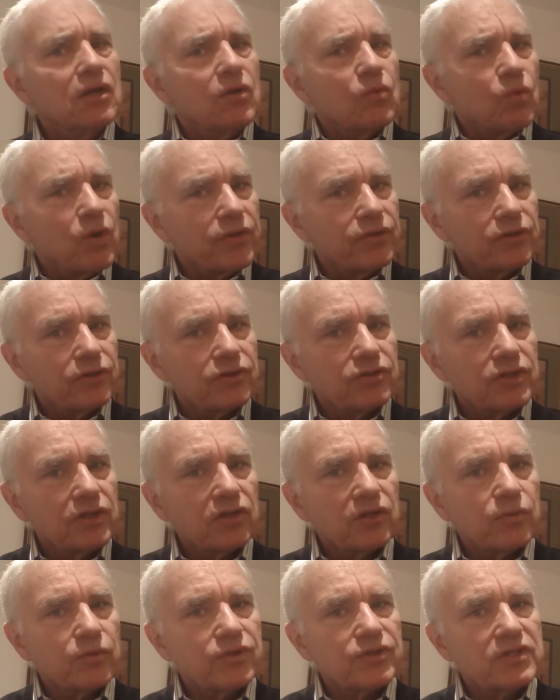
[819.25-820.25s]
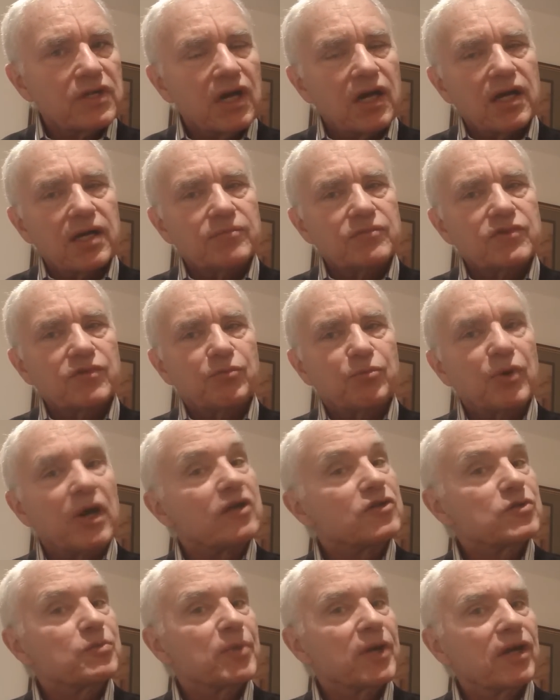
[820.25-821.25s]
whether you're dealing with times of
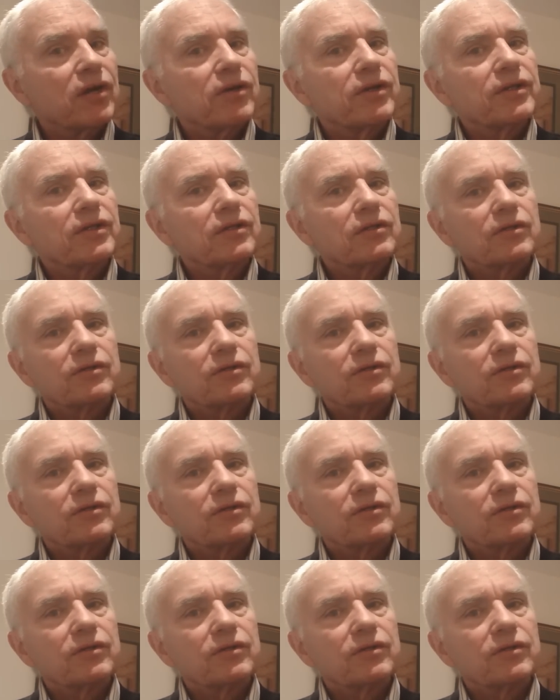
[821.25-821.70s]
prosperity